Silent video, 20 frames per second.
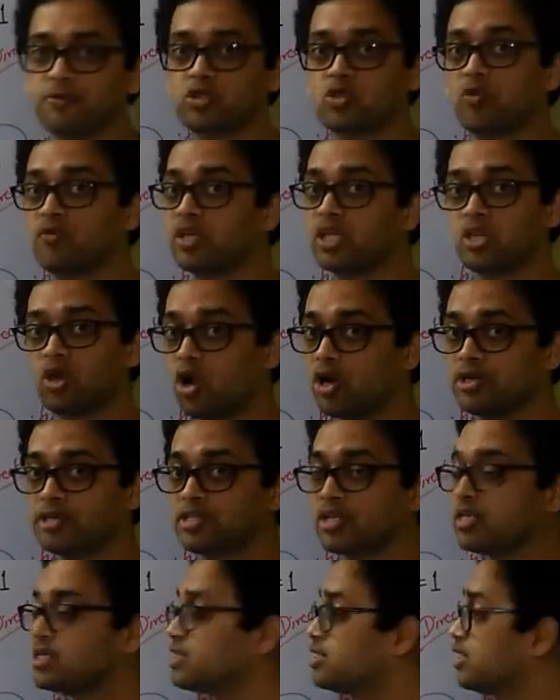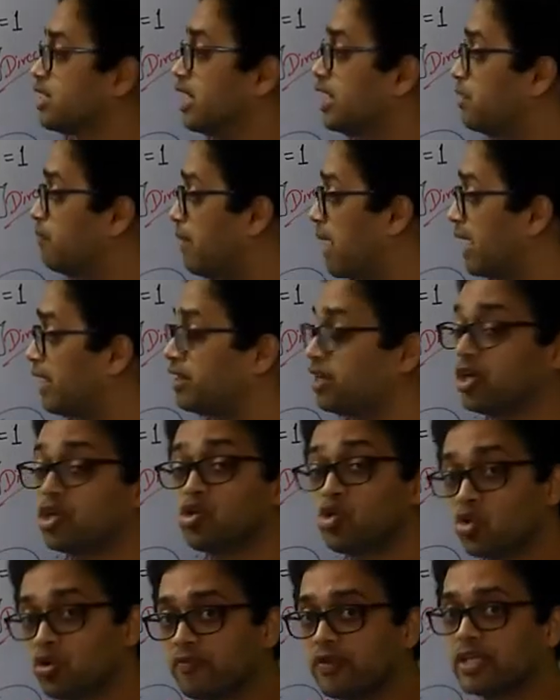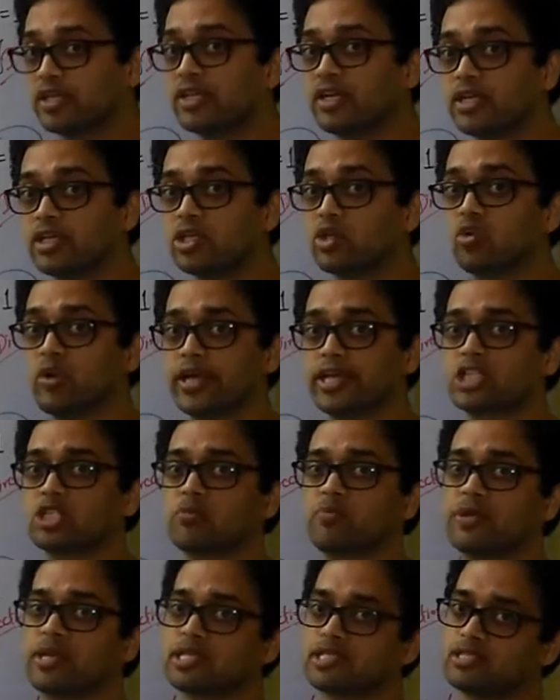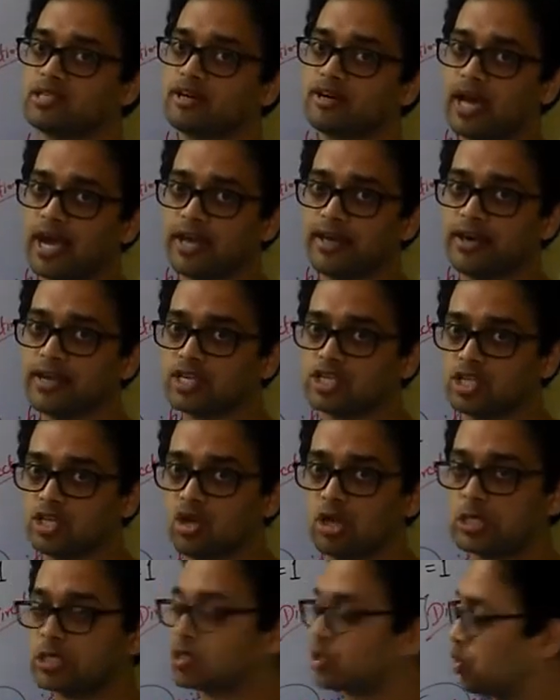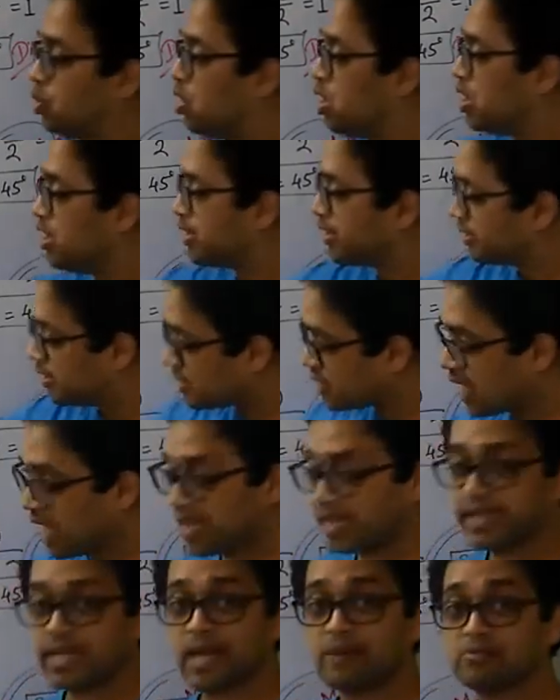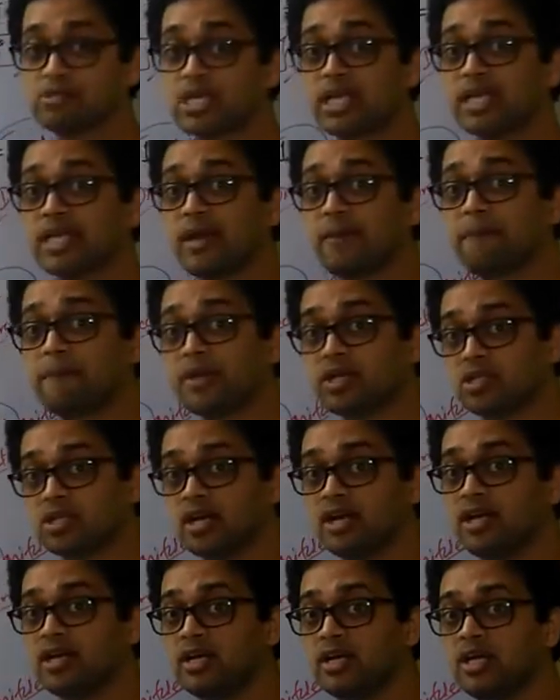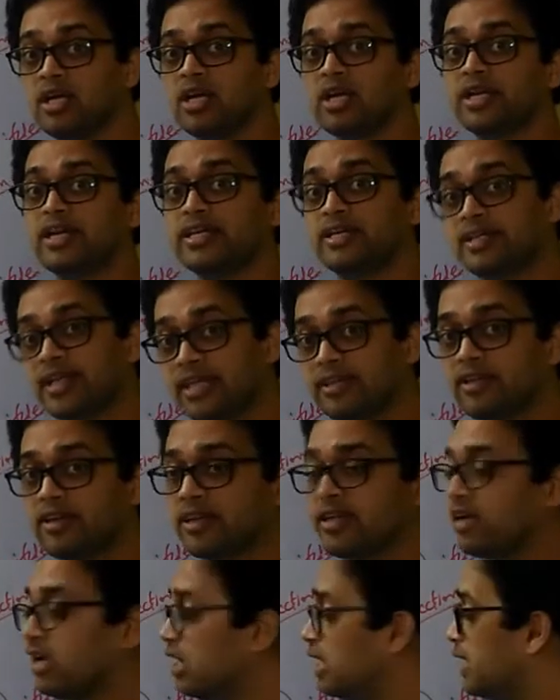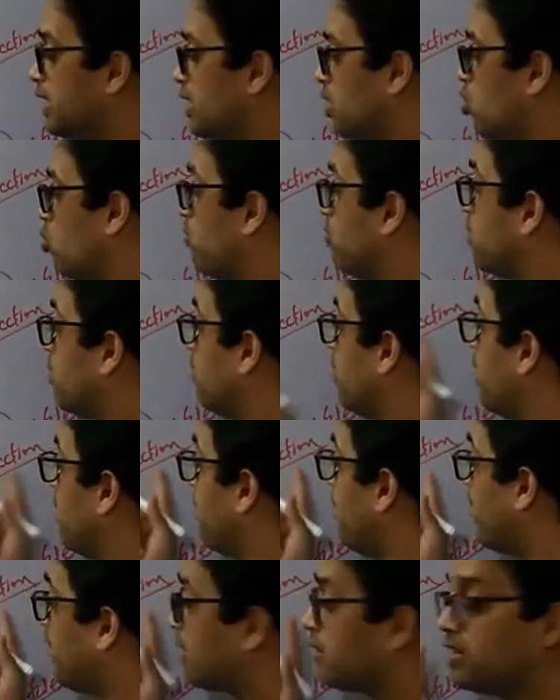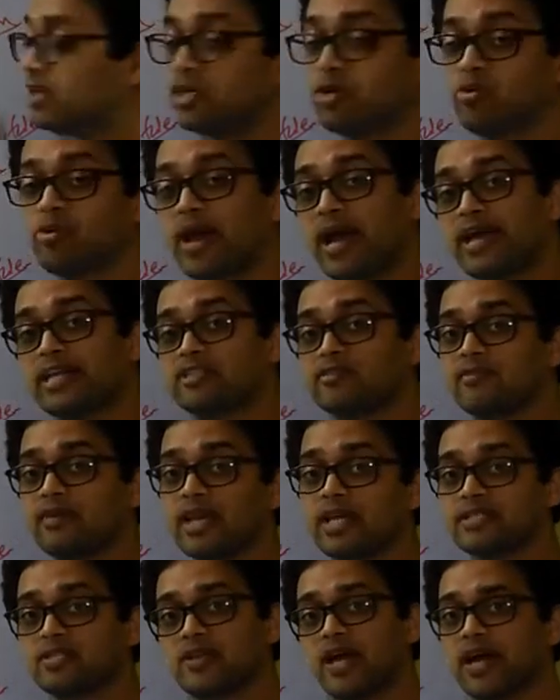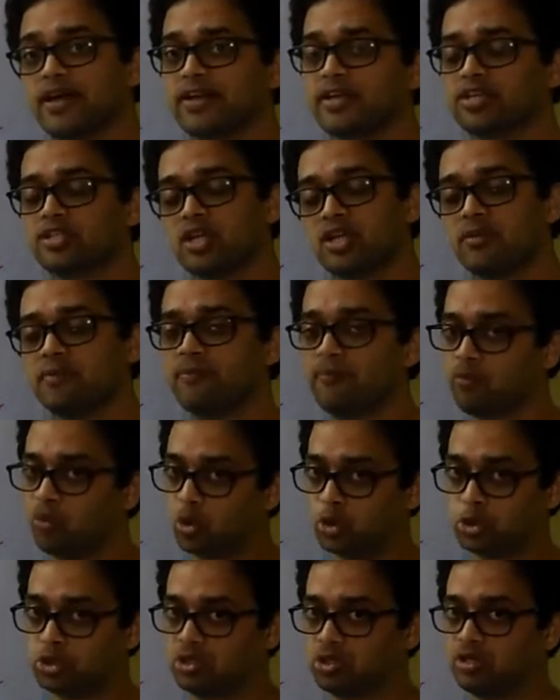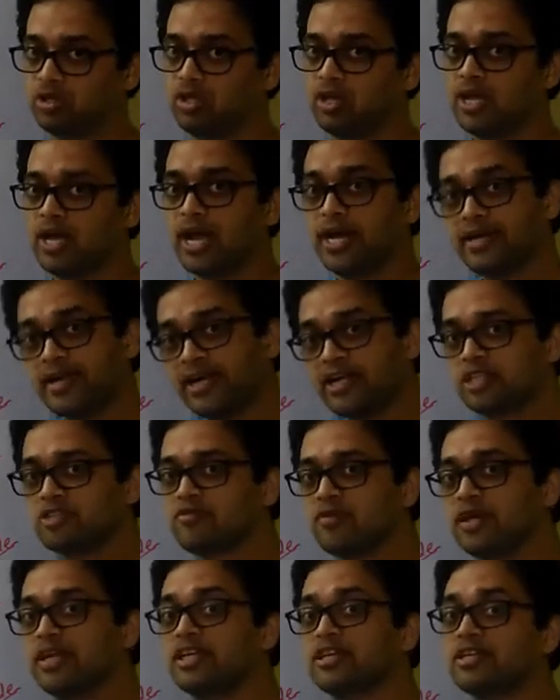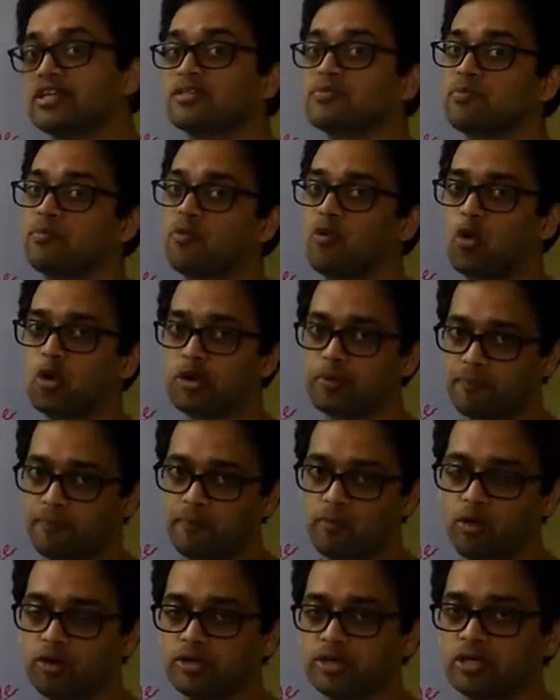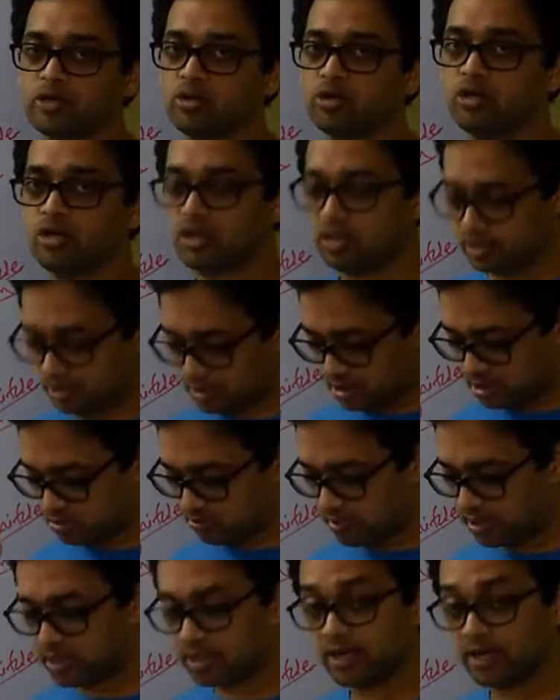So we not just need a magnitude, we need to express the direction also. This I cap j cap method, it can really give me my magnitude as well as direction both. And that is why it is more important to learn this.